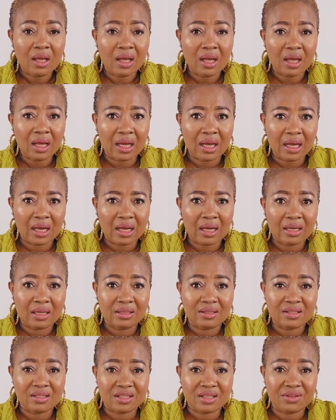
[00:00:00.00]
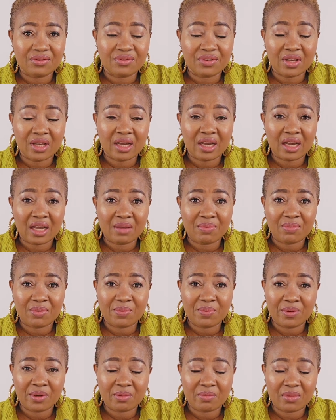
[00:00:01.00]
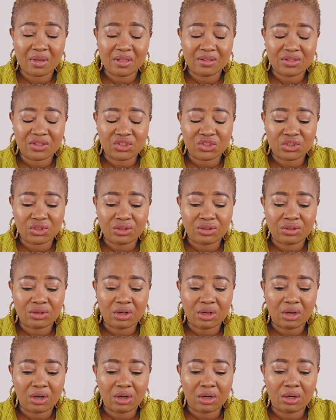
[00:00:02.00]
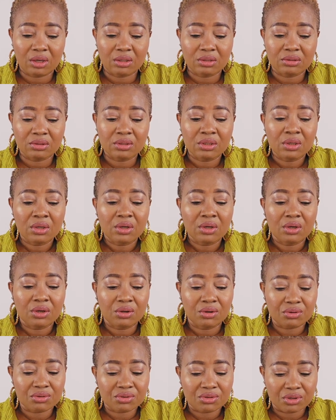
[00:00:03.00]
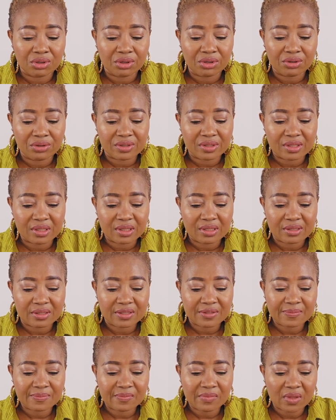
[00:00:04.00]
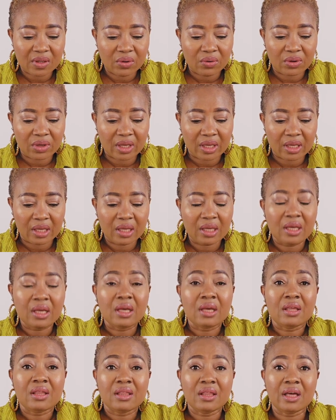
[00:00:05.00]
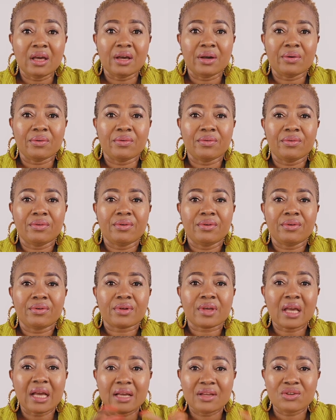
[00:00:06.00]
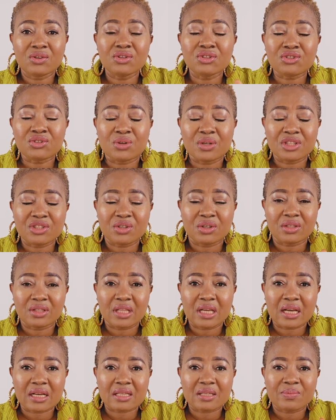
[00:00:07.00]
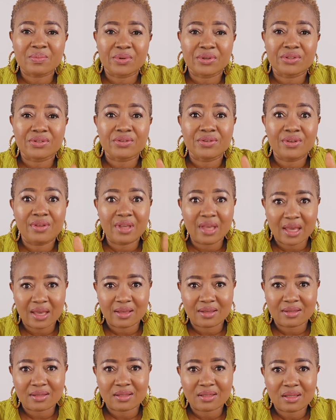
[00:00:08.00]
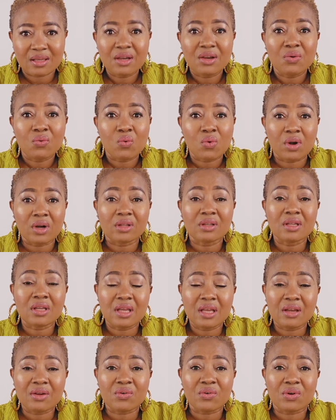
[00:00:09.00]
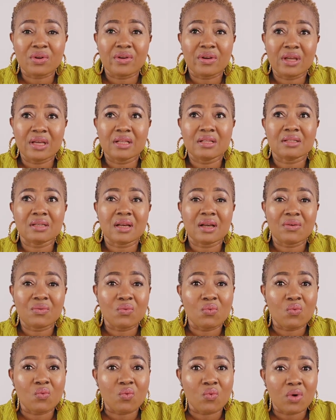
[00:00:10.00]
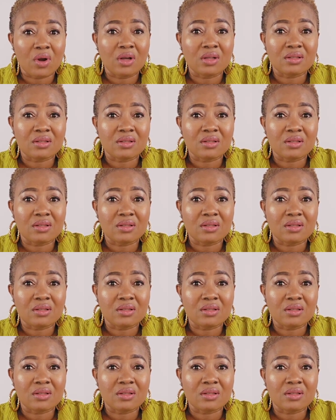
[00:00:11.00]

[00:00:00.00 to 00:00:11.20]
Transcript: a severe hyperpigmentation called ochronosis. Okay, now, can you treat your dark spots? Yes. What ingredients and what